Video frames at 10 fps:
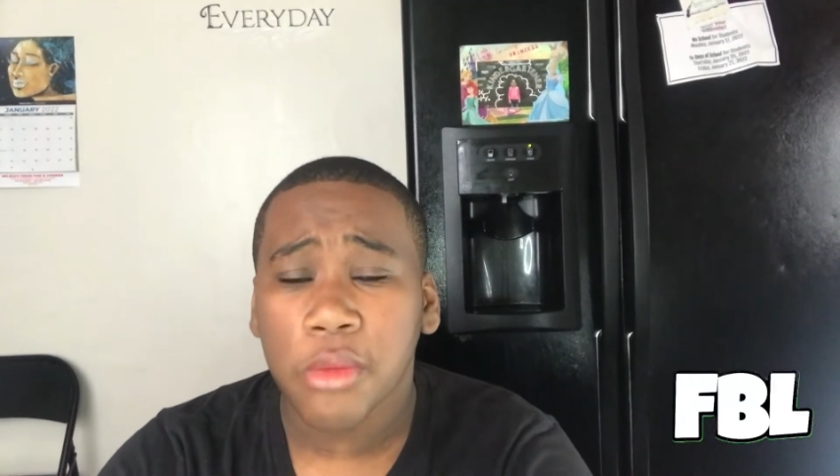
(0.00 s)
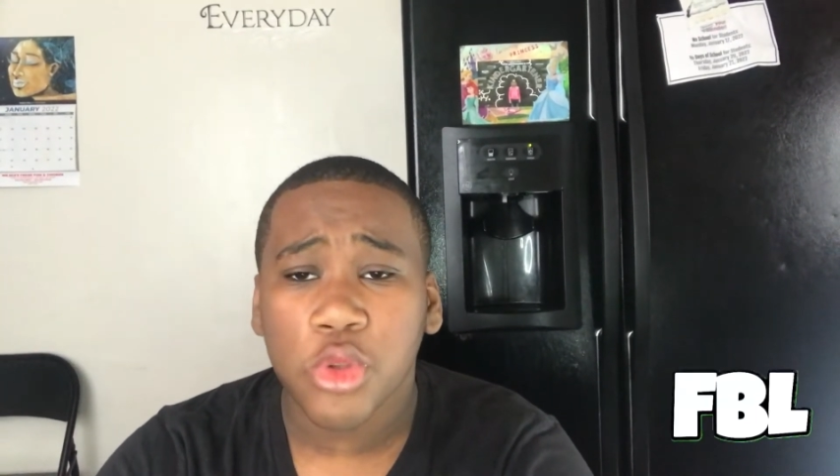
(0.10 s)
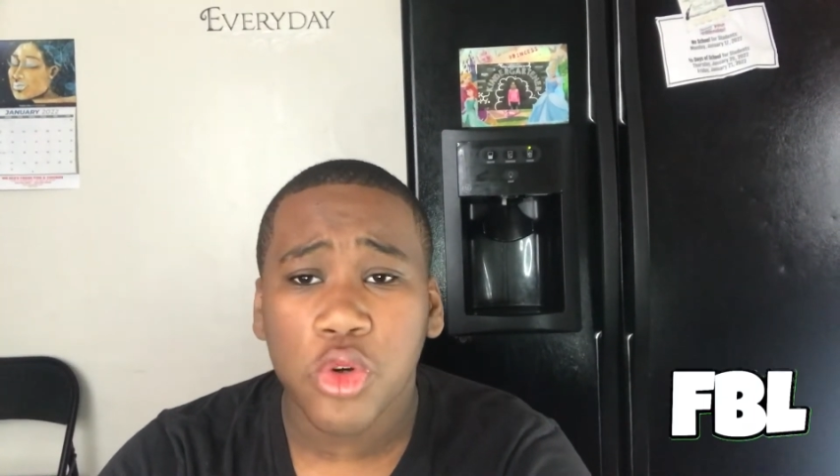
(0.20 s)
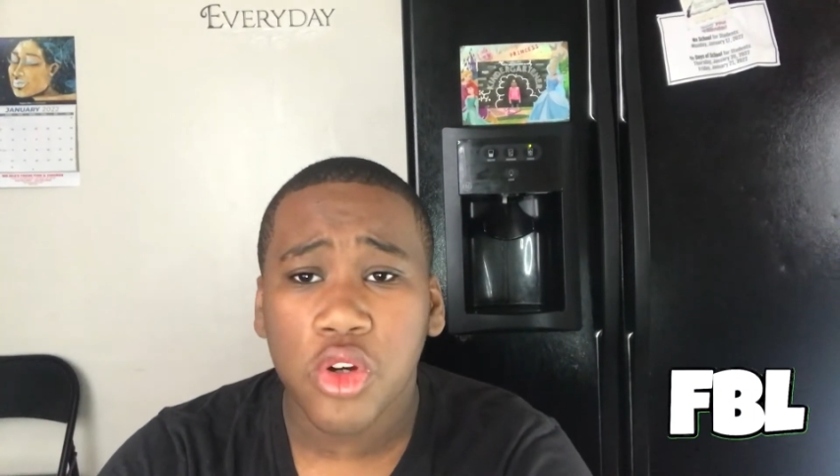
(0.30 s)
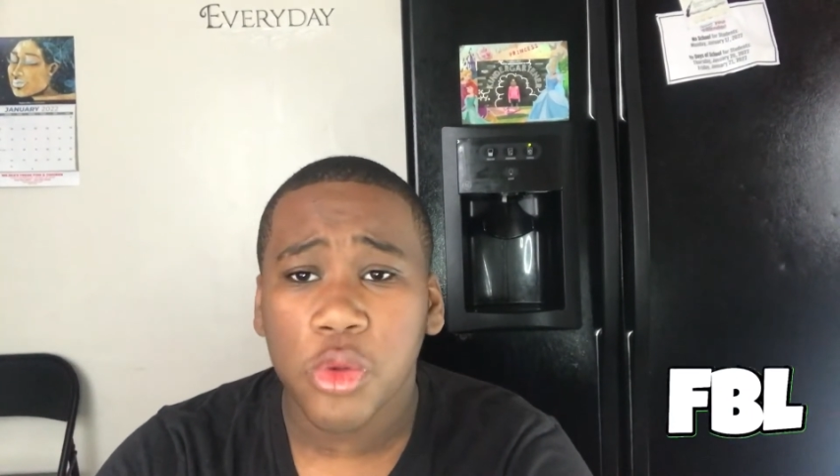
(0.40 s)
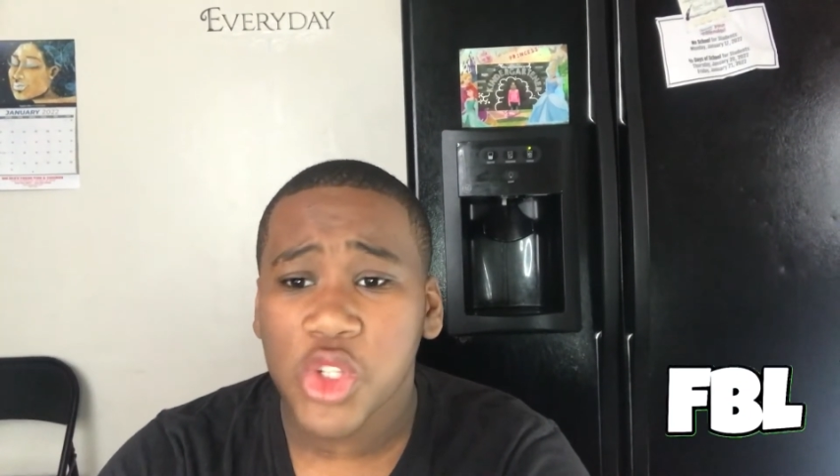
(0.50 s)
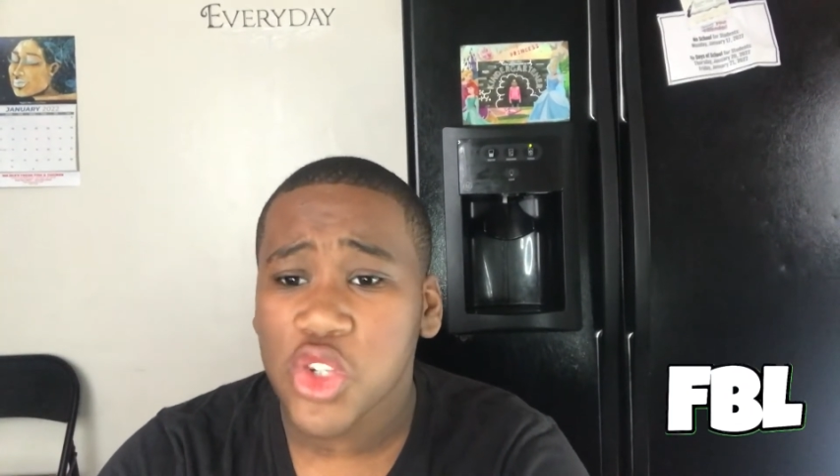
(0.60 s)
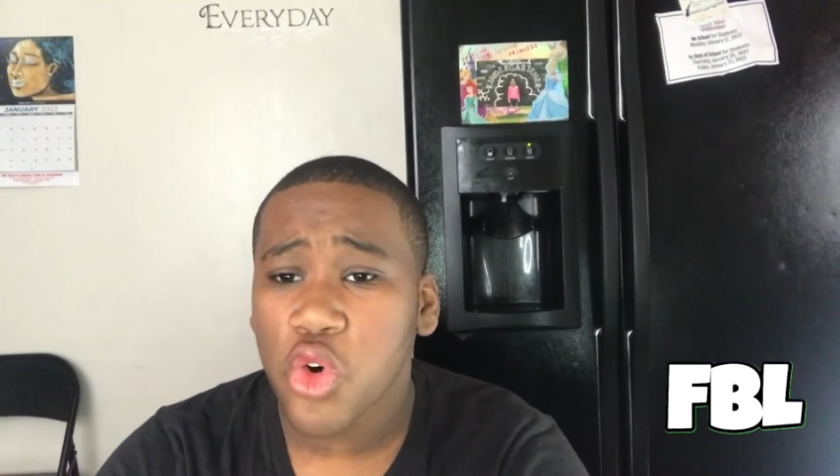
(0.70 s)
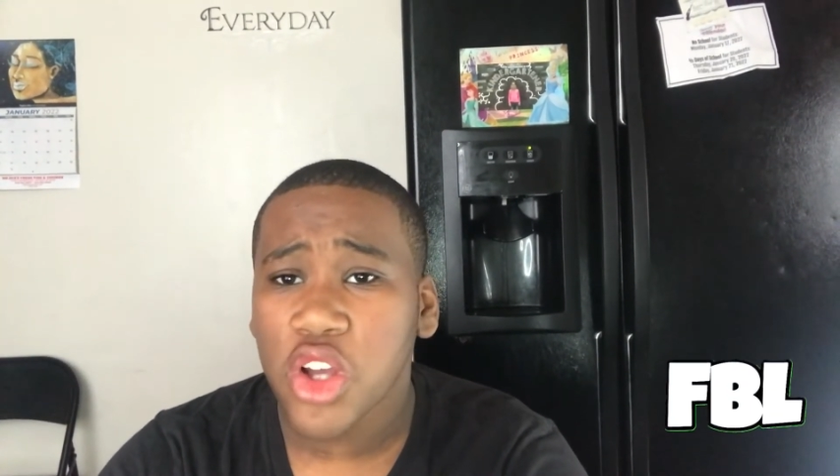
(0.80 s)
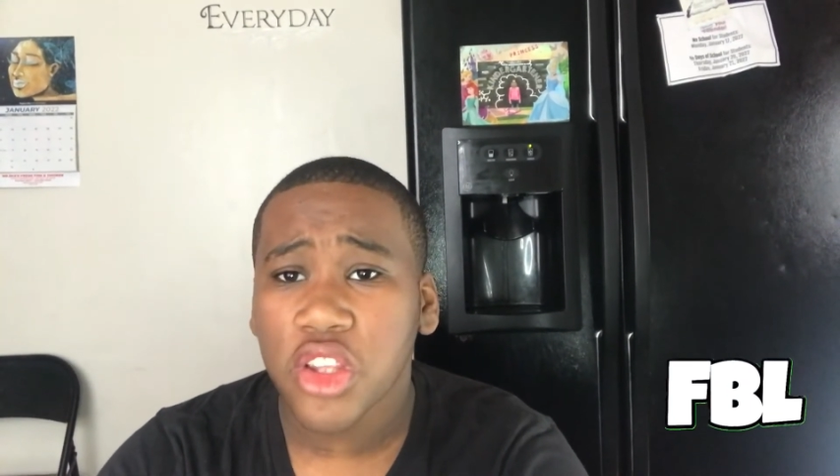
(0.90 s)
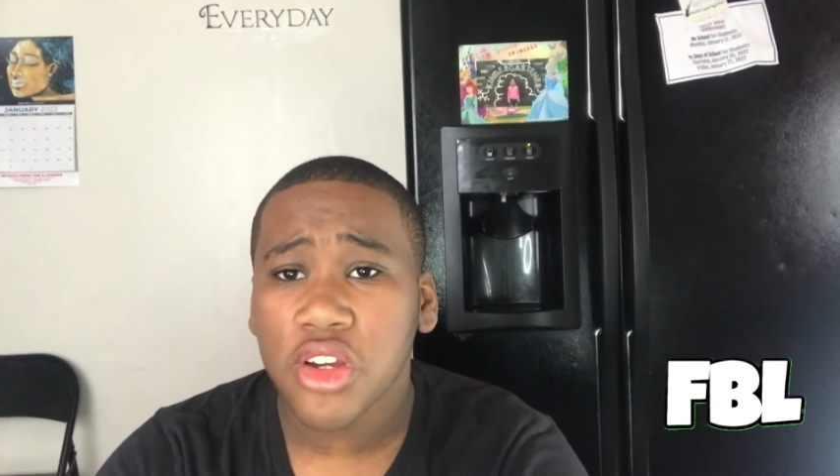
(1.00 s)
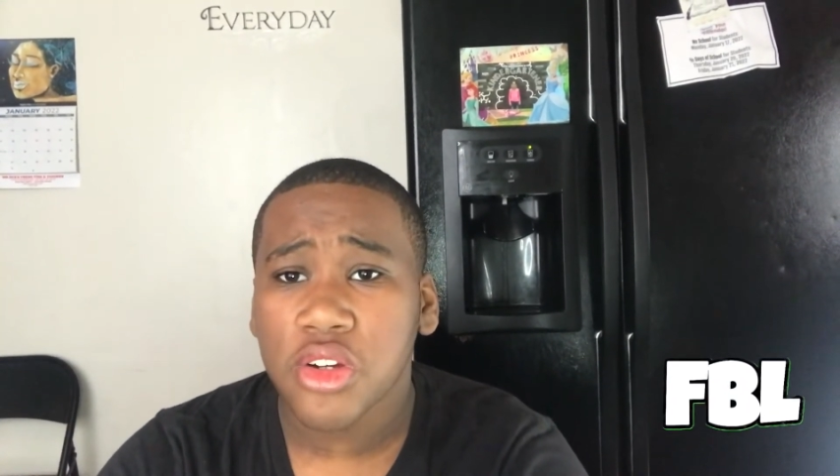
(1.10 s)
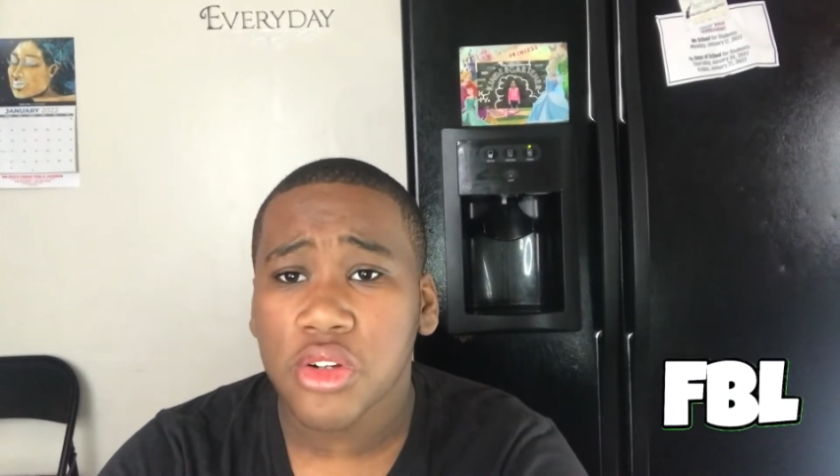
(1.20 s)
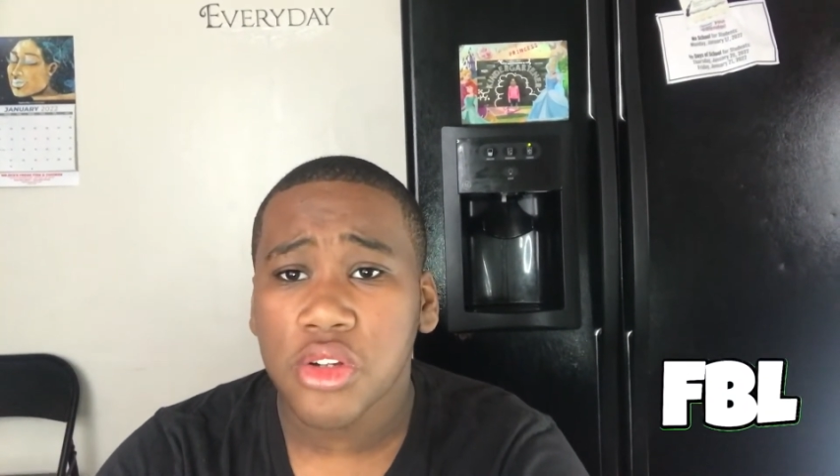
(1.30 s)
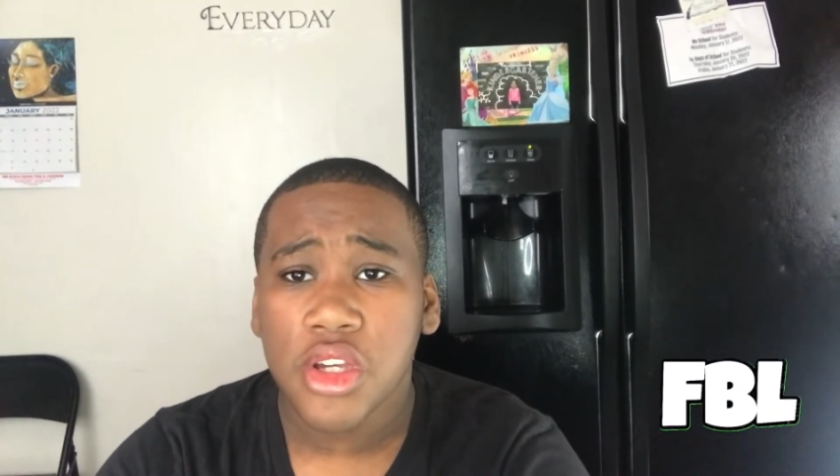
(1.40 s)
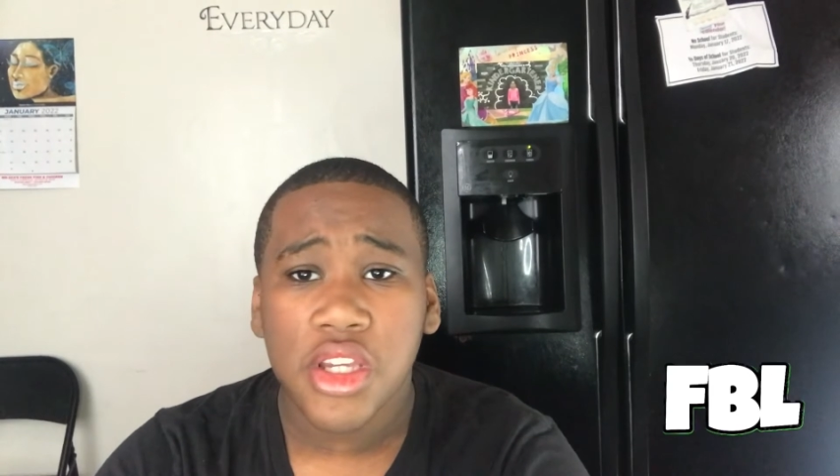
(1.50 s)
doing, what's going on.